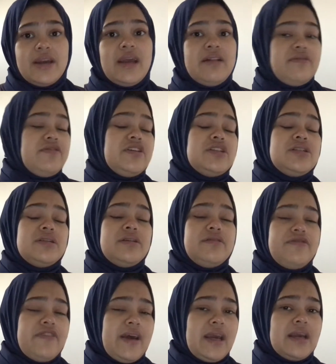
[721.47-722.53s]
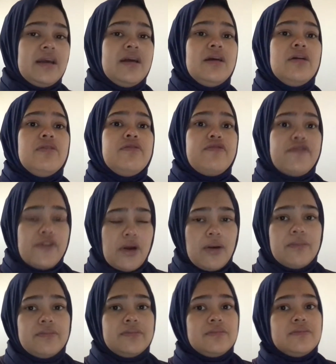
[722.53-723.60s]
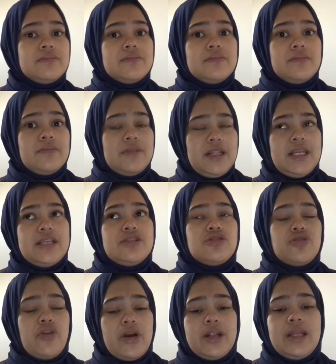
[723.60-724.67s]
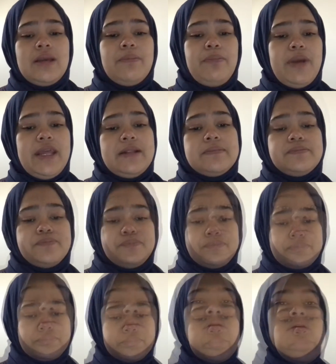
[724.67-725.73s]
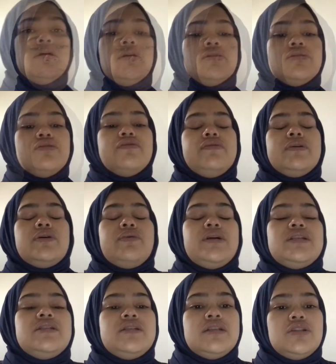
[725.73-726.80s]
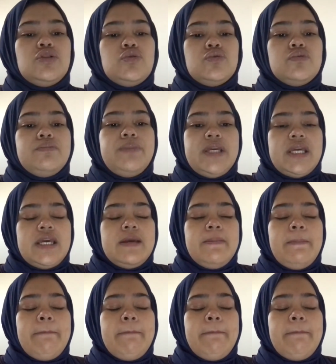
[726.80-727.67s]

adverse effect from this chronic pain. So for question 2B,